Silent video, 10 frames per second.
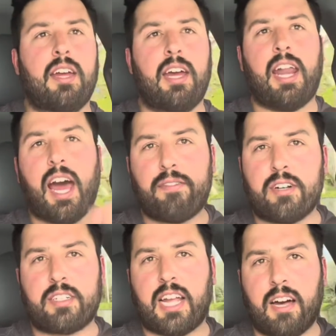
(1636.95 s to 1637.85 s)
And
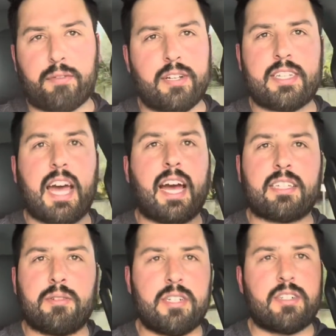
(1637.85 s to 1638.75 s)
after California
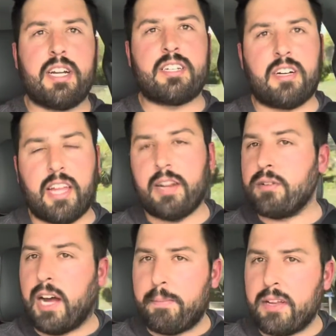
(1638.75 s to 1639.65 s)
tax and registration, all
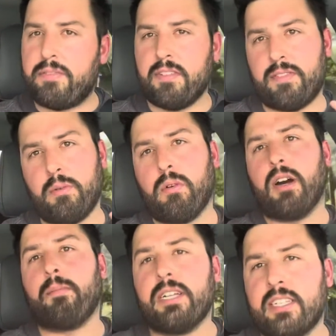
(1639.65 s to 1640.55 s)
that, I paid
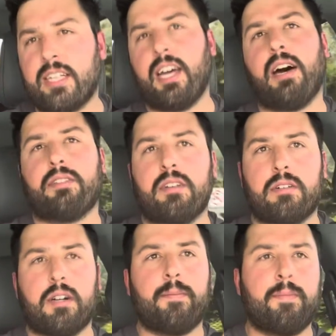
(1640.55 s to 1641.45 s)
$51 basically out the
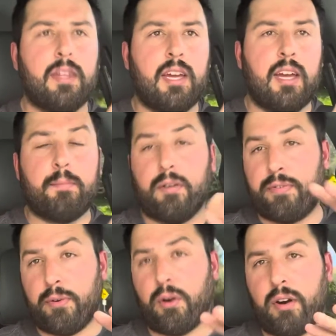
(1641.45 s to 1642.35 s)
door
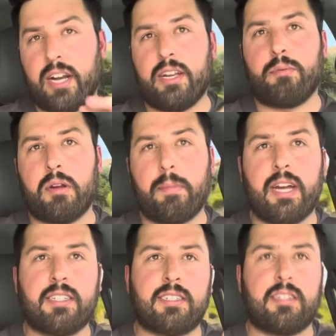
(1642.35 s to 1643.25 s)
before any
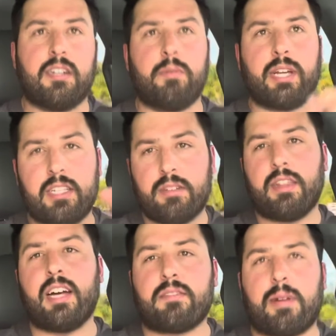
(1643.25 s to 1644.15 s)
rebates. So we get
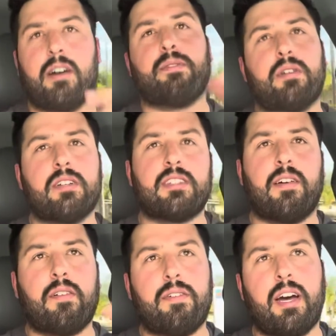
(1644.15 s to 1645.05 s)
$2,000 from California,
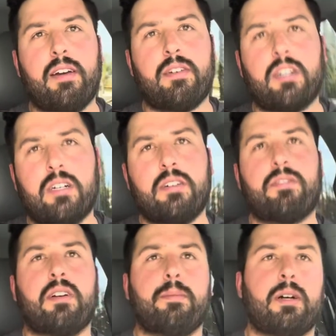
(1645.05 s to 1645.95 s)
$7,500
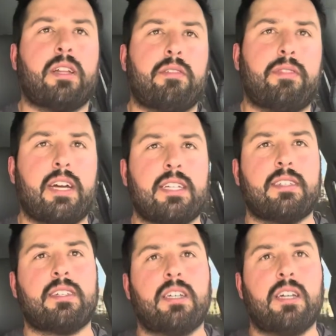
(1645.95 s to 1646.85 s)
from the feds.